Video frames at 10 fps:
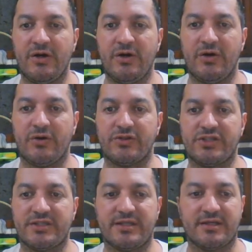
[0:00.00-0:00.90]

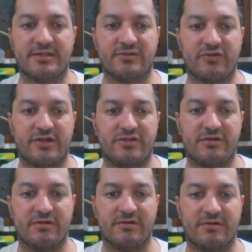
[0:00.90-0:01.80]
g6, trying
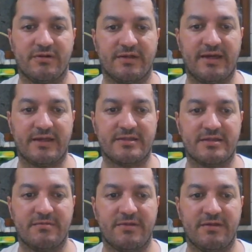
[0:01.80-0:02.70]
to get
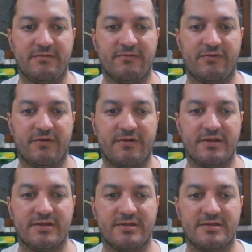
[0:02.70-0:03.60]
something for
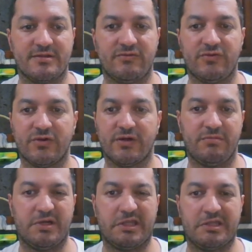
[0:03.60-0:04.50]
this rook,
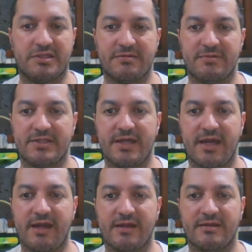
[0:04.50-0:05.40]
but it's a
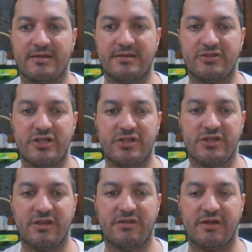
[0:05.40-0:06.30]
mistake and doesn't change
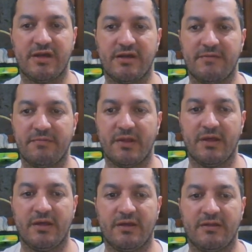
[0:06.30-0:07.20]
anything.
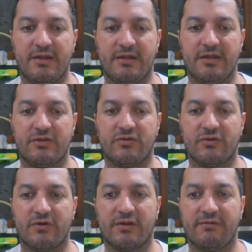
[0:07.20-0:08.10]
Then he
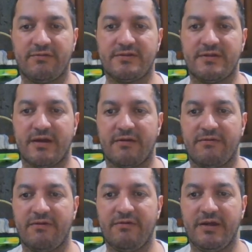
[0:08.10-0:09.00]
took on
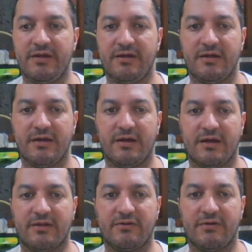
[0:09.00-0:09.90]
f3,
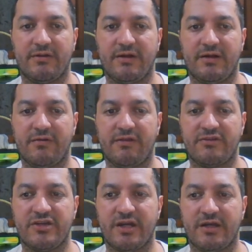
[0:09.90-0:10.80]
I took there with
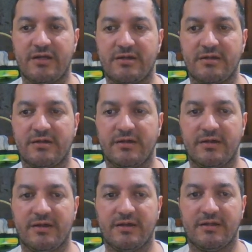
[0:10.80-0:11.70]
check,
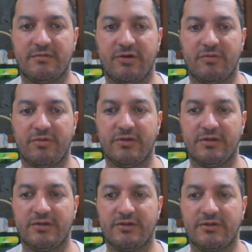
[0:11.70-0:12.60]
and then my opponent
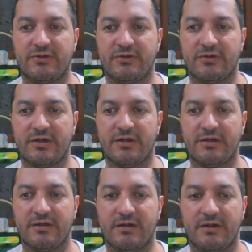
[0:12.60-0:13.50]
took,
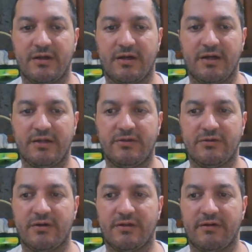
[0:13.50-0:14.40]
I
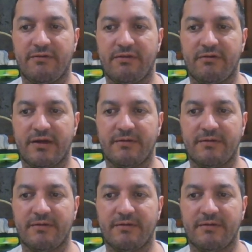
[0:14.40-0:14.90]
took on f3.